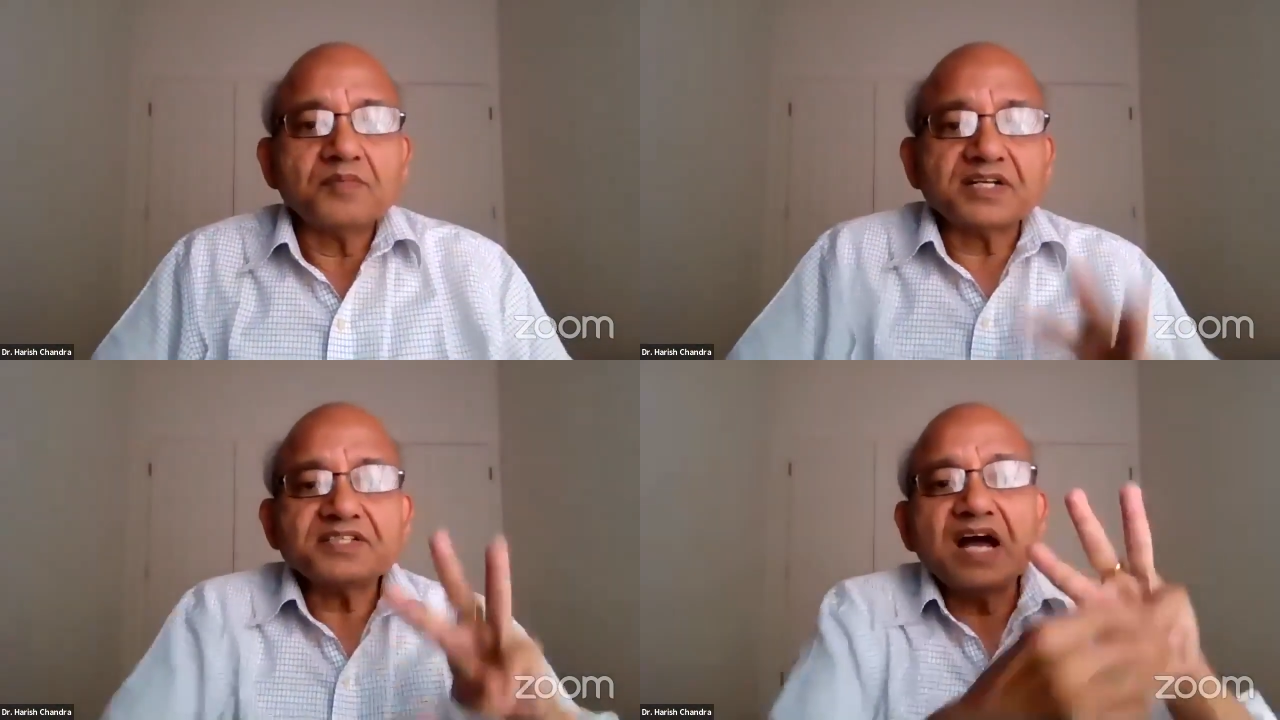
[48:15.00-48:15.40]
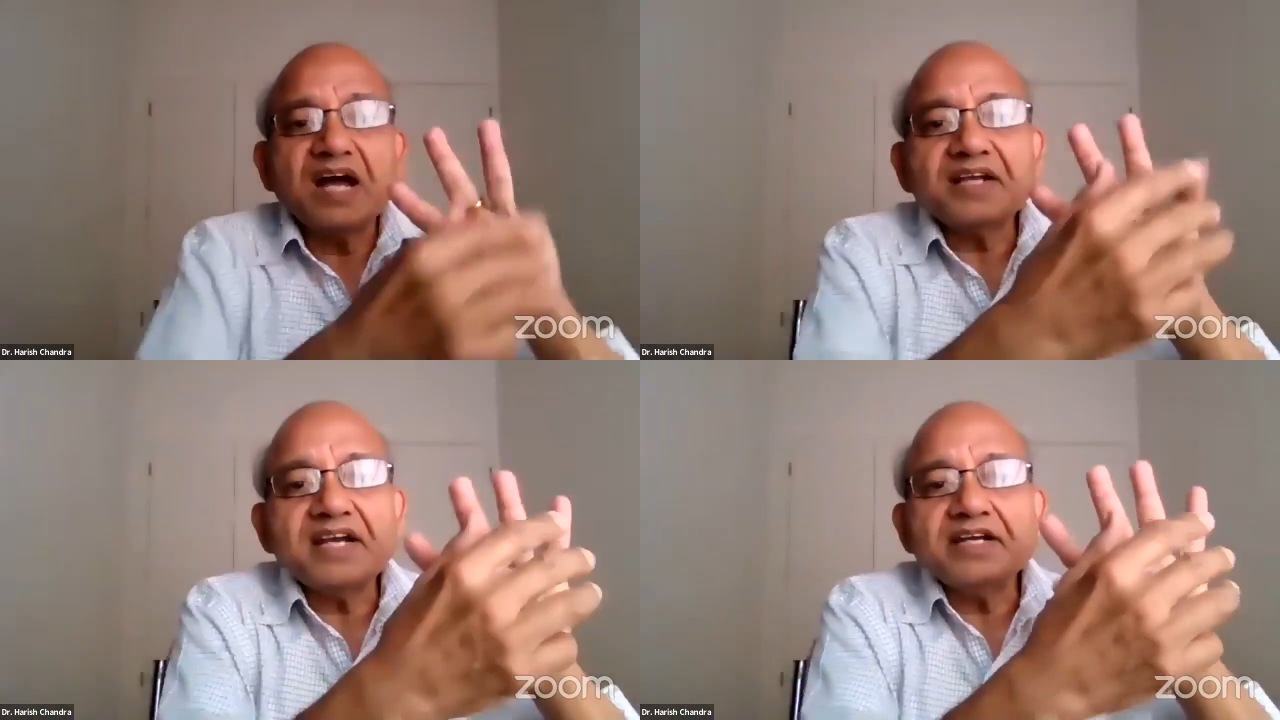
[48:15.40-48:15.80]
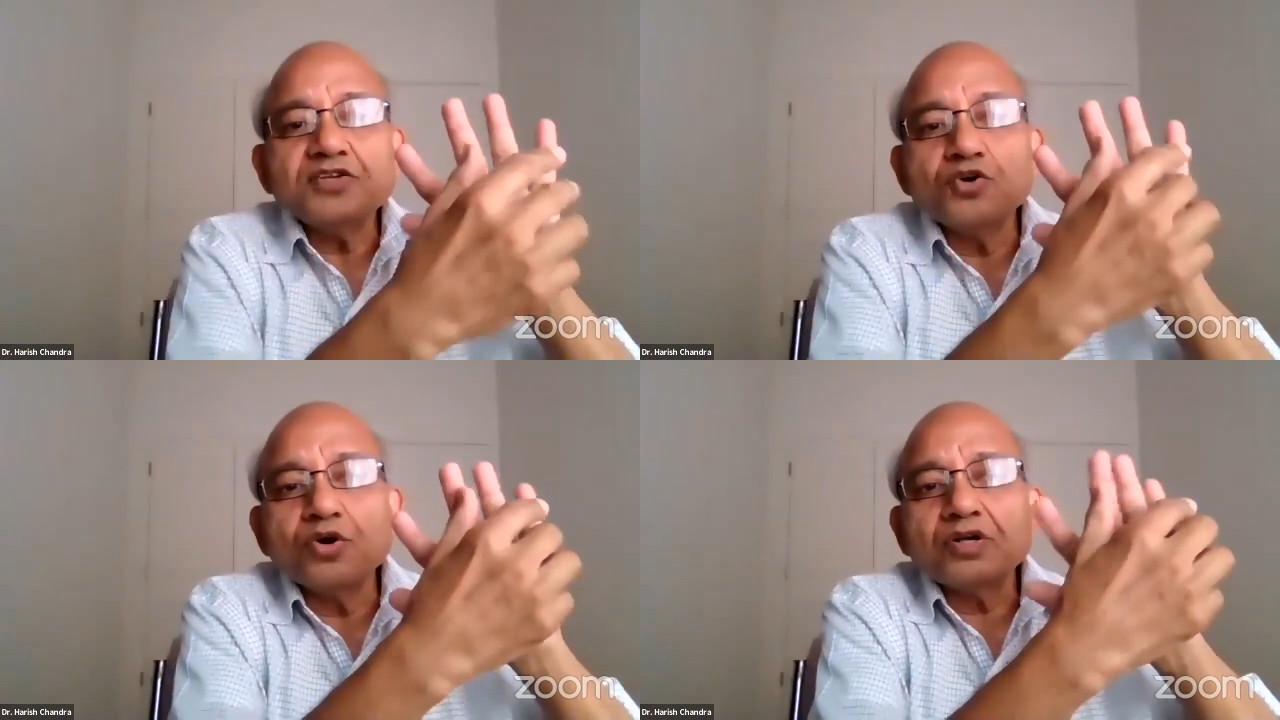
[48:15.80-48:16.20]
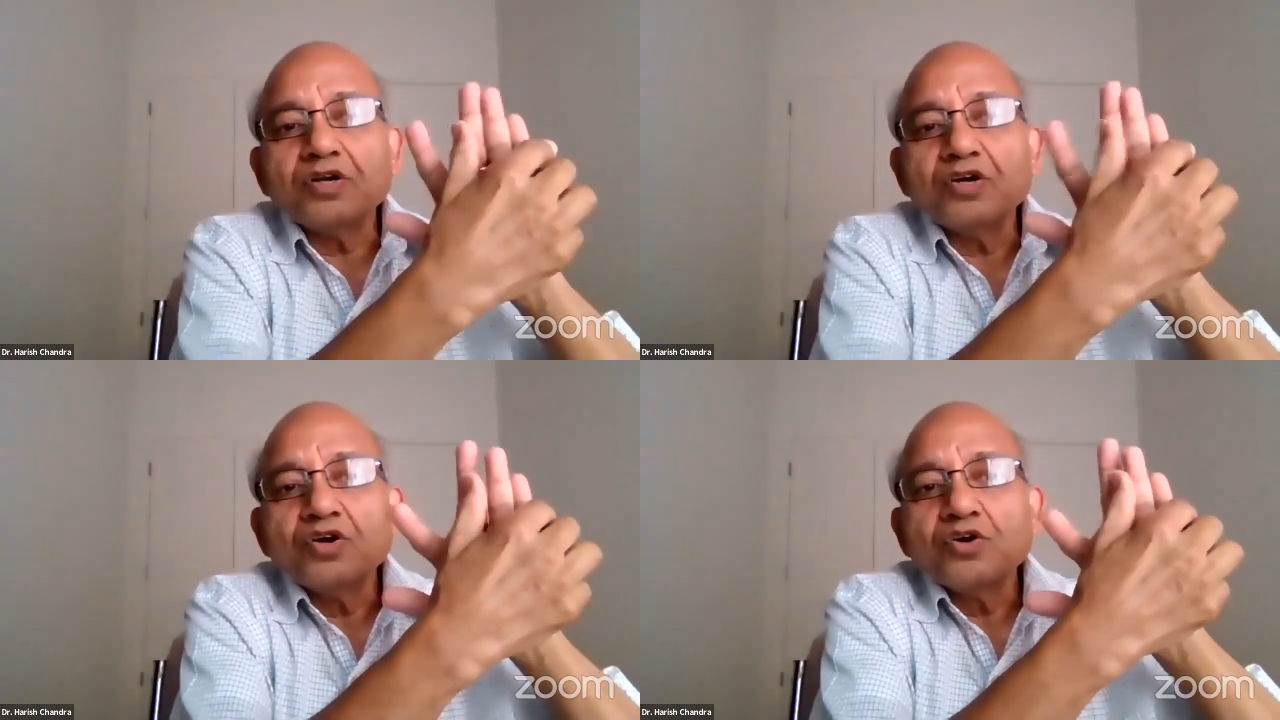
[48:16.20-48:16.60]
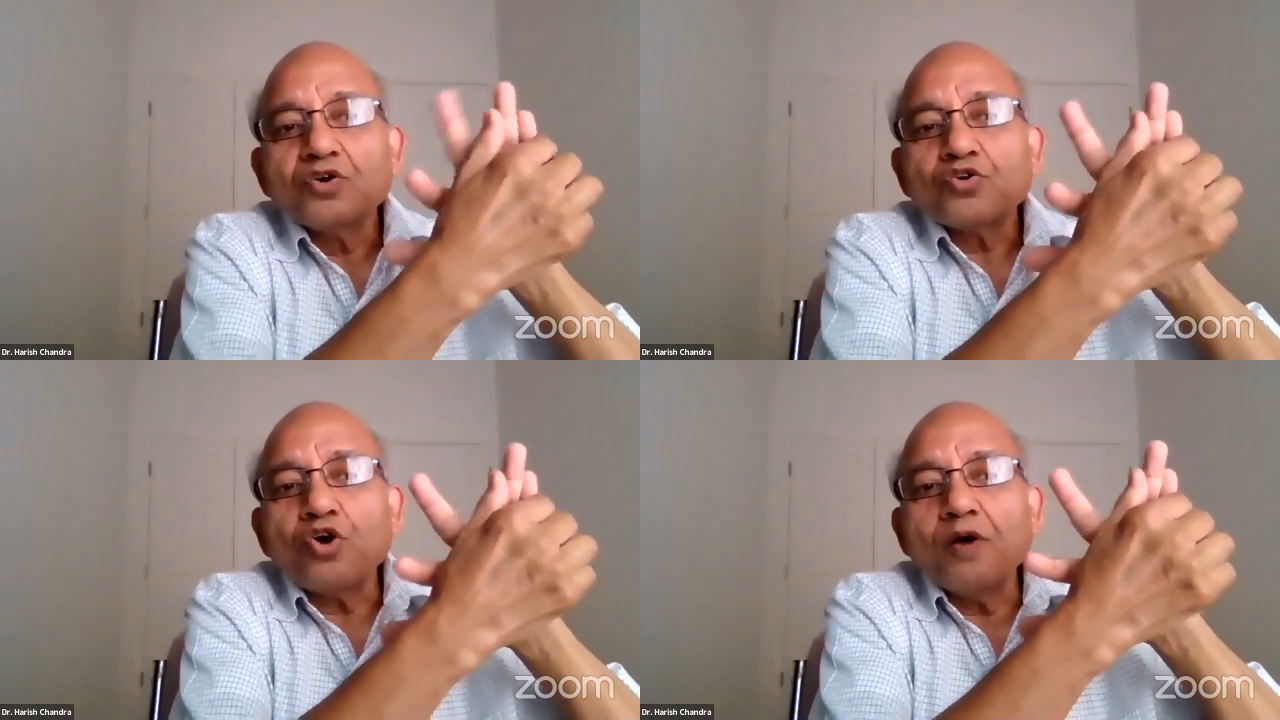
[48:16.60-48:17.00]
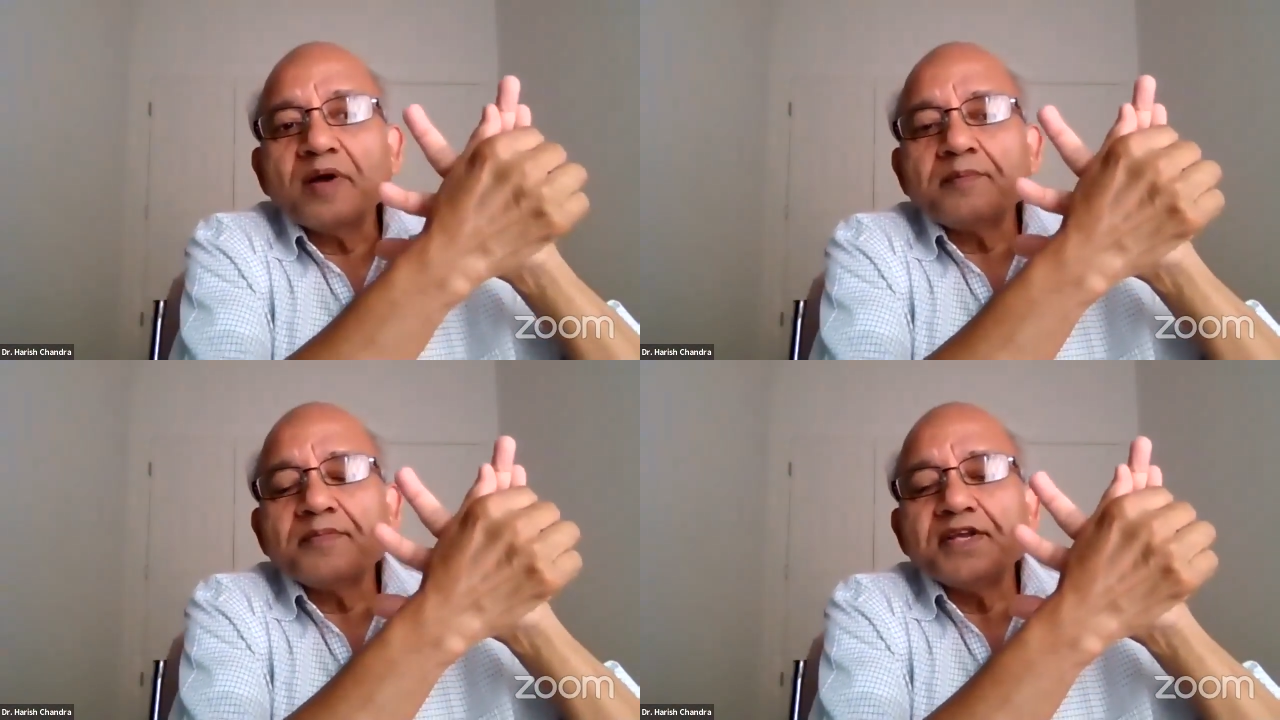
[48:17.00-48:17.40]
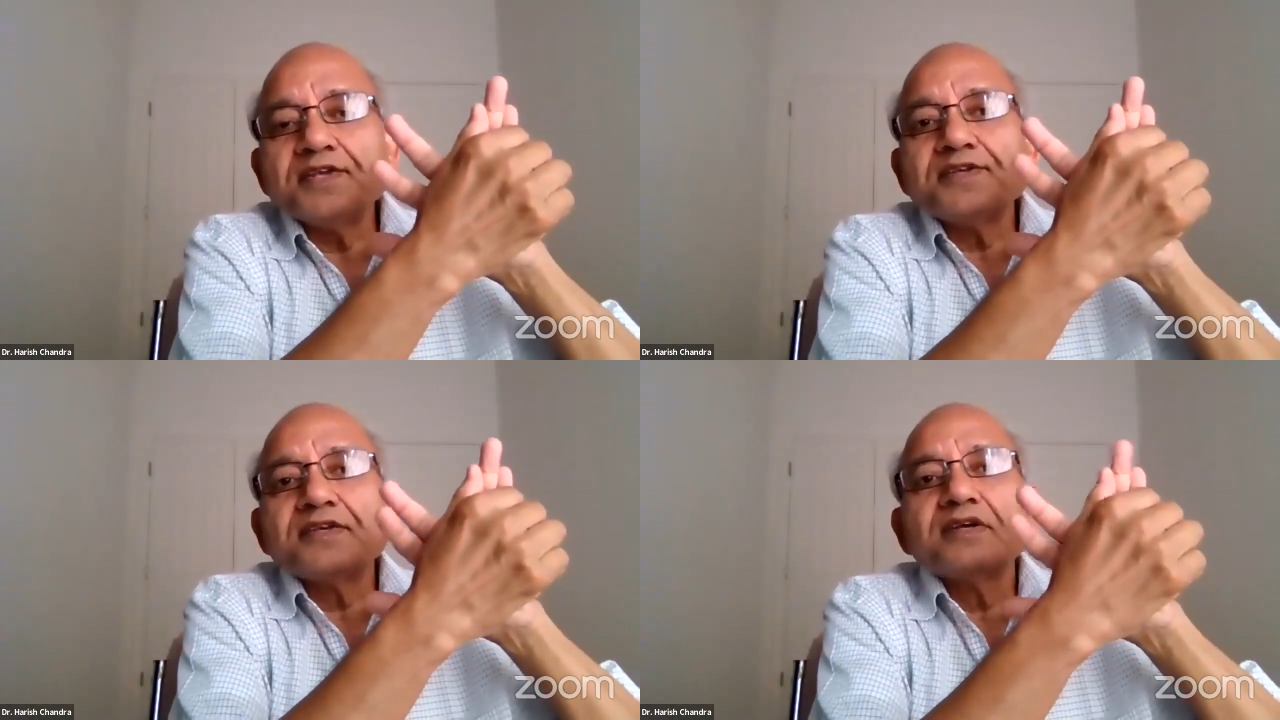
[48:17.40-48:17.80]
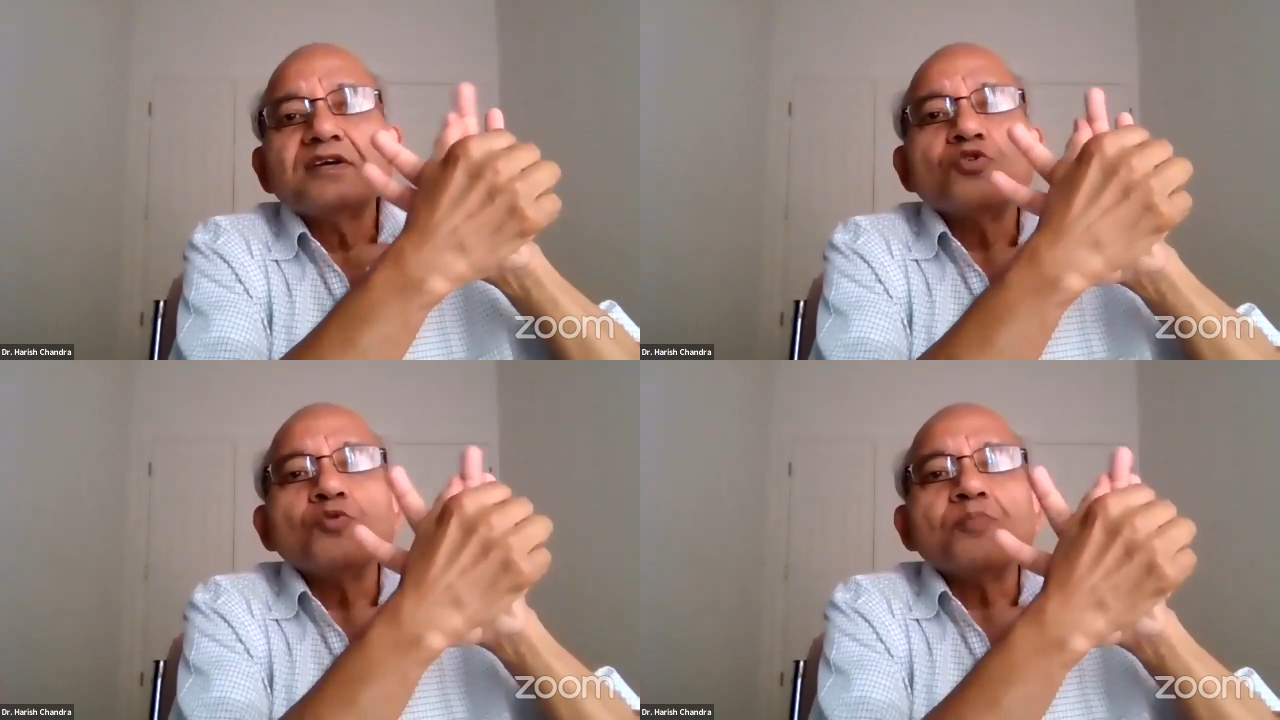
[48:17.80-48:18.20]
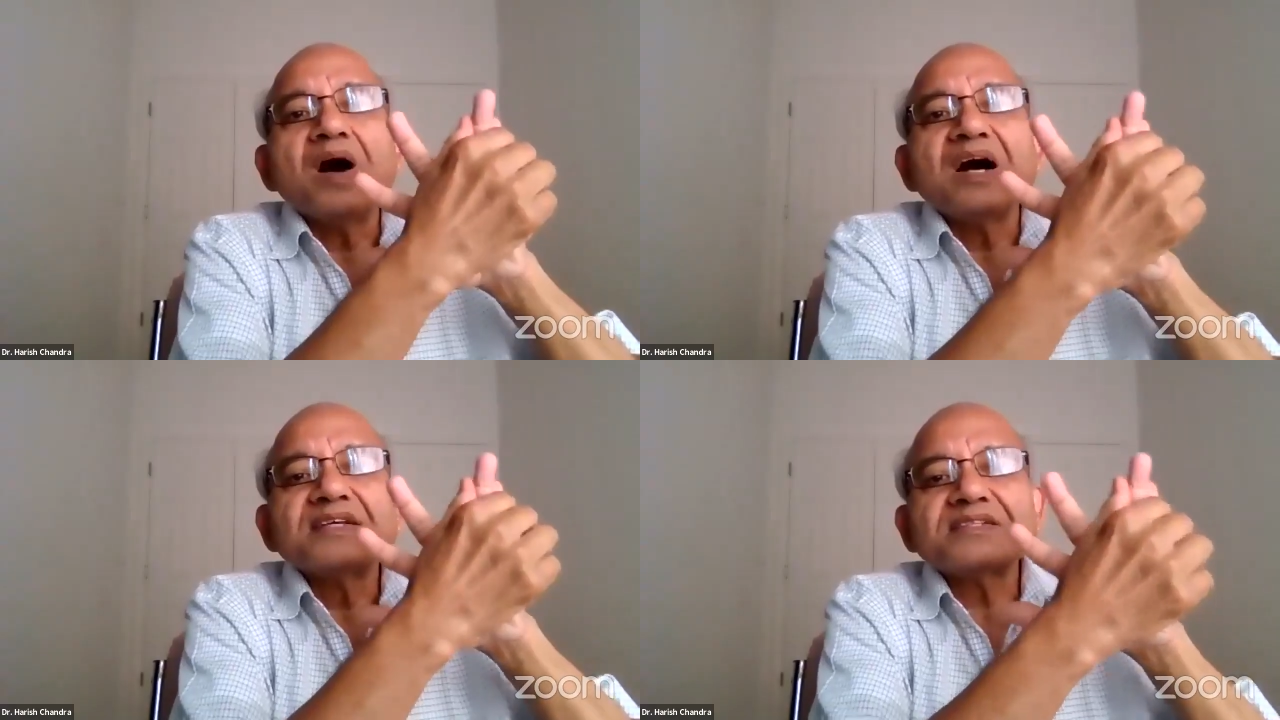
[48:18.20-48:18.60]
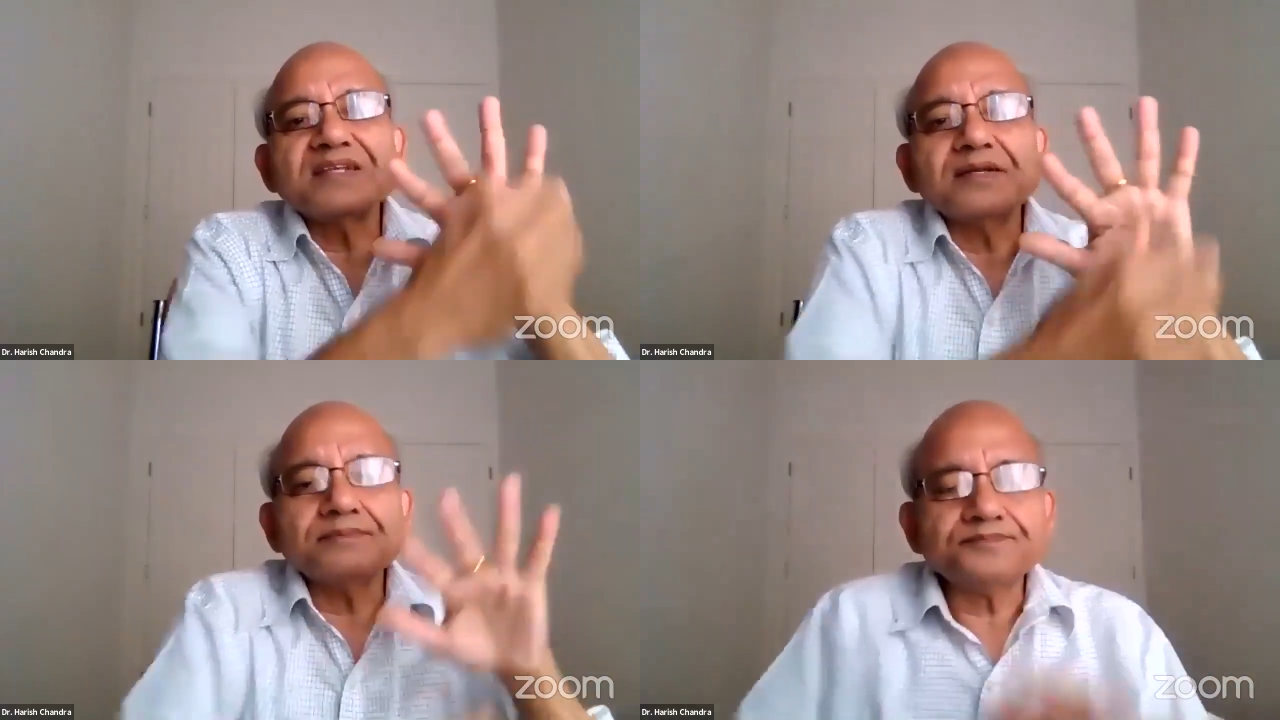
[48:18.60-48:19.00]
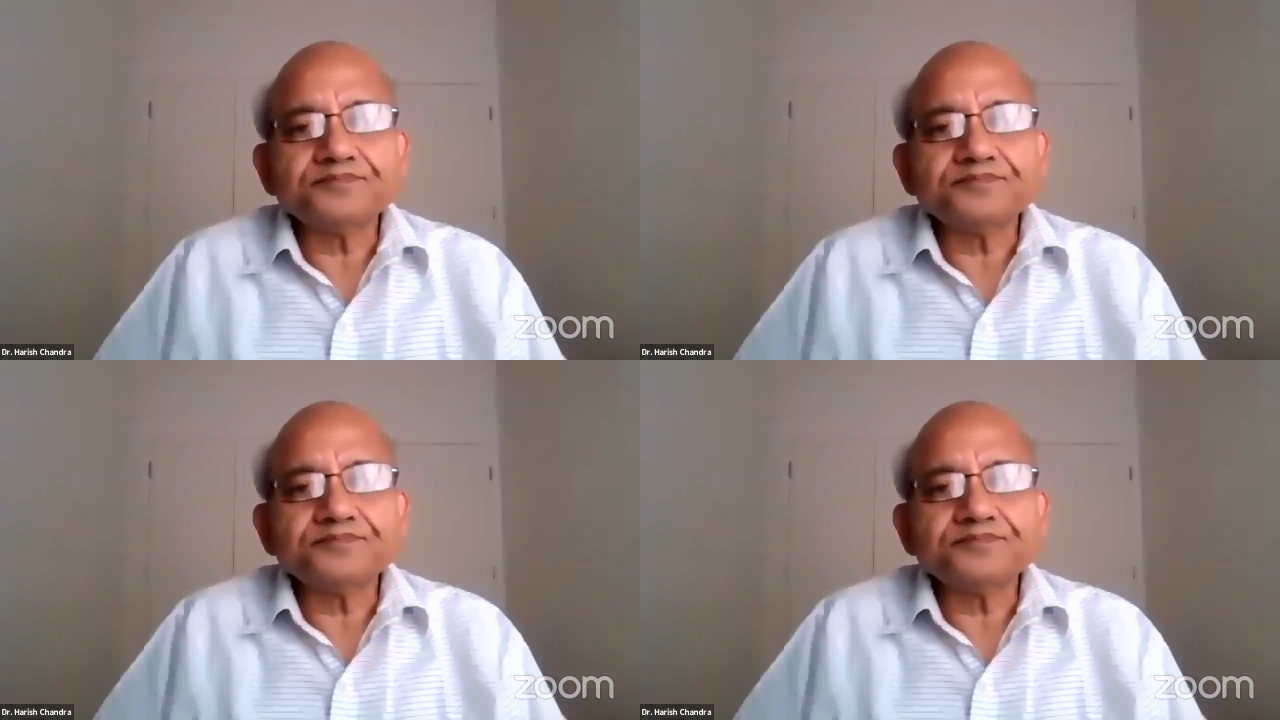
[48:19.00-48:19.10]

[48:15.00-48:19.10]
But Sankhya and Yoga, common is Upasana.